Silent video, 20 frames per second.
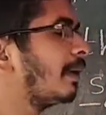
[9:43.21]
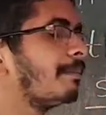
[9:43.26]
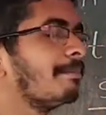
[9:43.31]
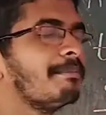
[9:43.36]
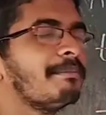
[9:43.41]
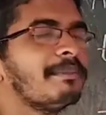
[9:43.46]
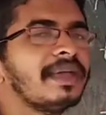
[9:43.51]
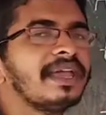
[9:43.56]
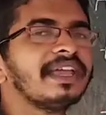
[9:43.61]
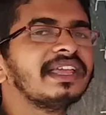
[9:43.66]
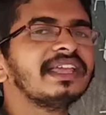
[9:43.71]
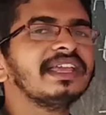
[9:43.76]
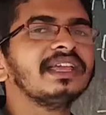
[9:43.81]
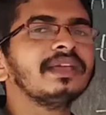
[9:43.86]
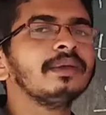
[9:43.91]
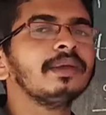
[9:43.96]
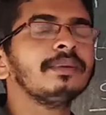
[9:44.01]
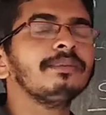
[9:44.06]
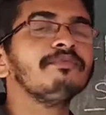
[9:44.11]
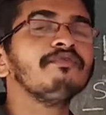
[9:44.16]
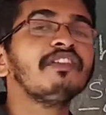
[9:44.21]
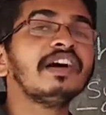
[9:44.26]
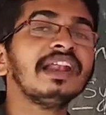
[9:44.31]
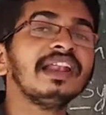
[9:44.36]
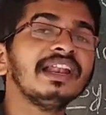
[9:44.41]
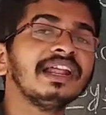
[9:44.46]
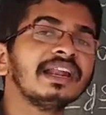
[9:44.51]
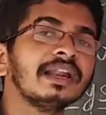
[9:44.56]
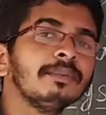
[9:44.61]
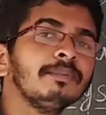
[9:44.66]
making him
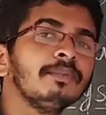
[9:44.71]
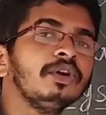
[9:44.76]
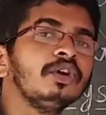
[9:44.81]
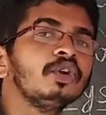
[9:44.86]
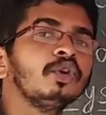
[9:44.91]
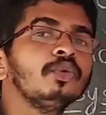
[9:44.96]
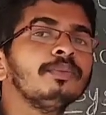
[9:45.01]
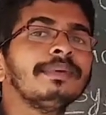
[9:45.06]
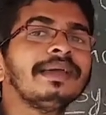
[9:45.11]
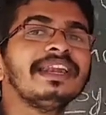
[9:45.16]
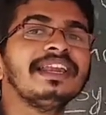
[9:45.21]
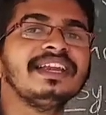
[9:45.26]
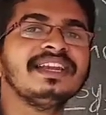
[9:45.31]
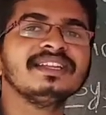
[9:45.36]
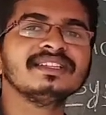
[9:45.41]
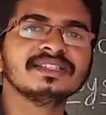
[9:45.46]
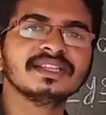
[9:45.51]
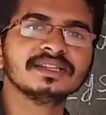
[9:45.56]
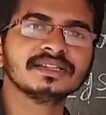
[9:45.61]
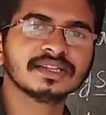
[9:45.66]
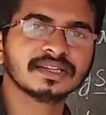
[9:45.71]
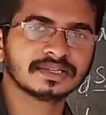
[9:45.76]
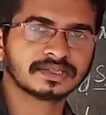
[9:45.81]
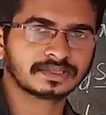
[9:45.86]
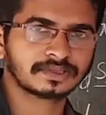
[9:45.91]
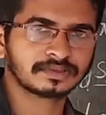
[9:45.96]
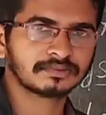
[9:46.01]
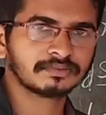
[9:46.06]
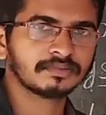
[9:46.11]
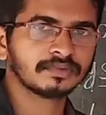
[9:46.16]
vulnerable to many
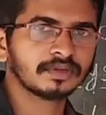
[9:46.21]
diseases.